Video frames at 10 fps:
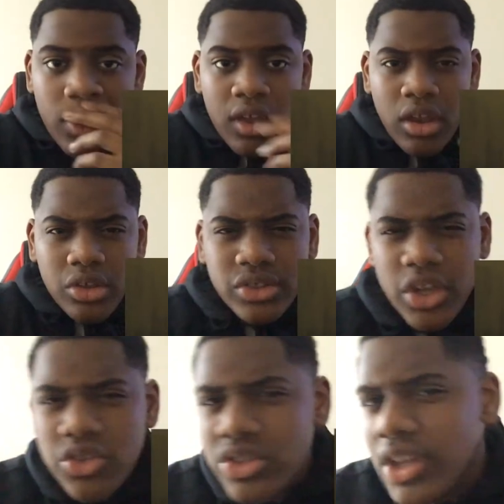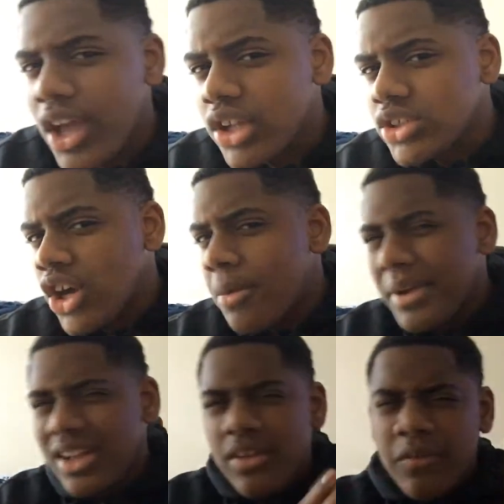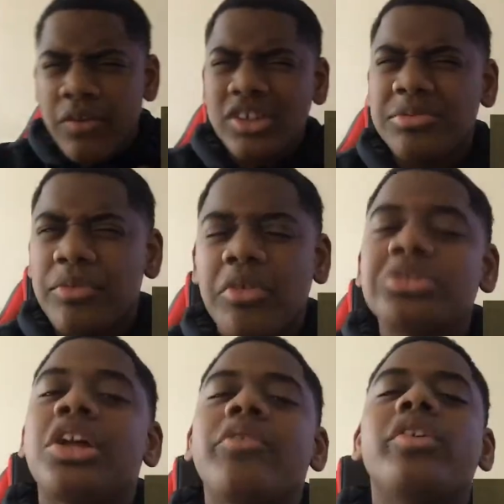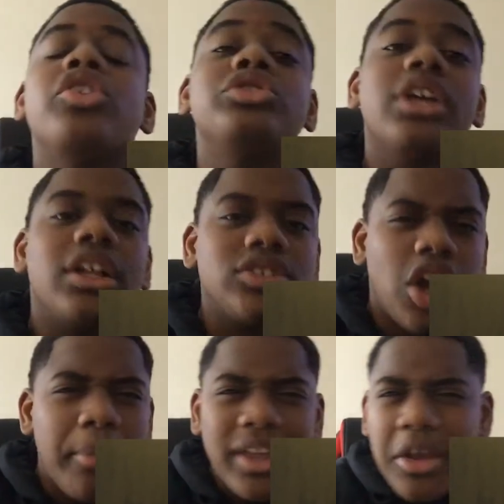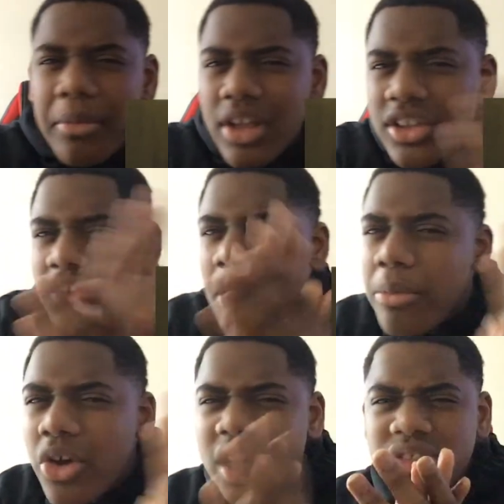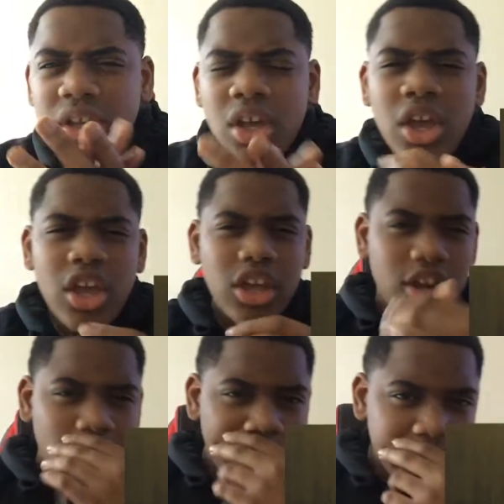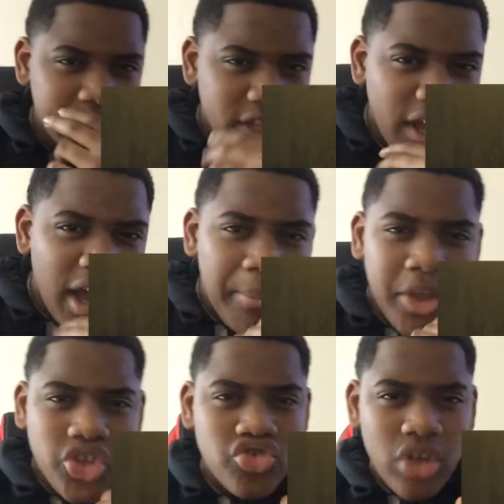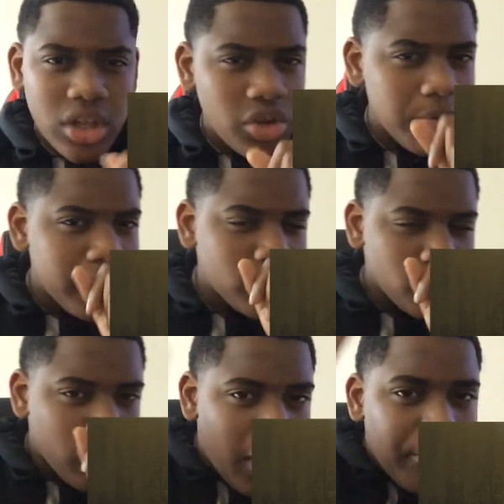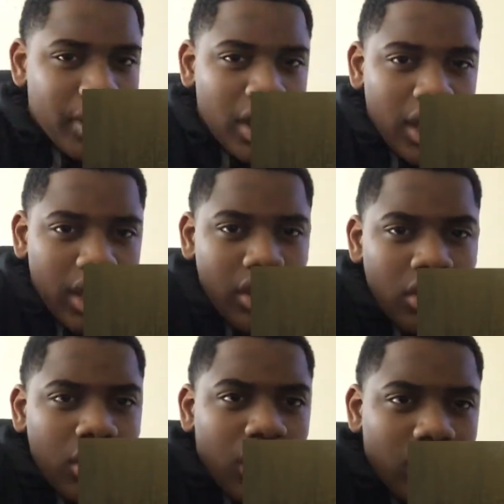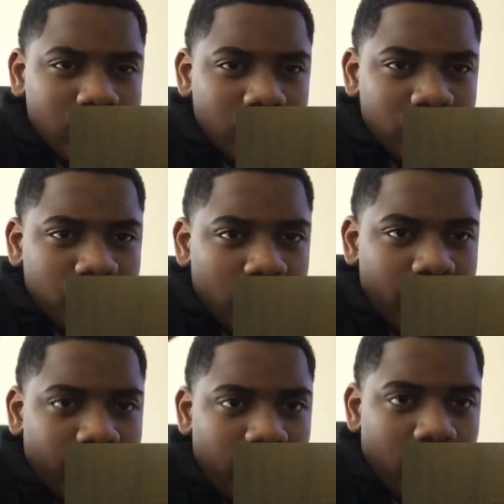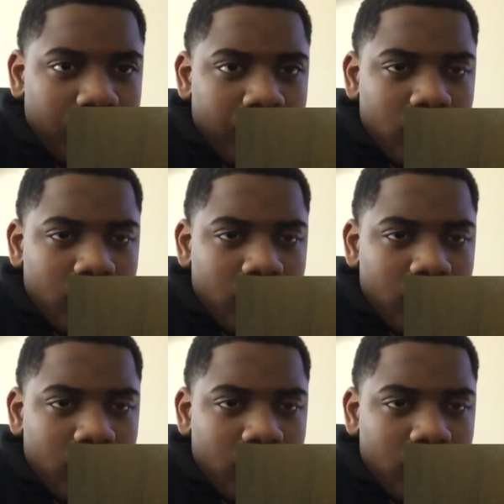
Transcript: I'm saying, you see how tall my first before we start the video. You see how tall my camera is, y'all boys. You know what I'm saying? I got me a, a little bit of tripod. All right, so let's start this video, man.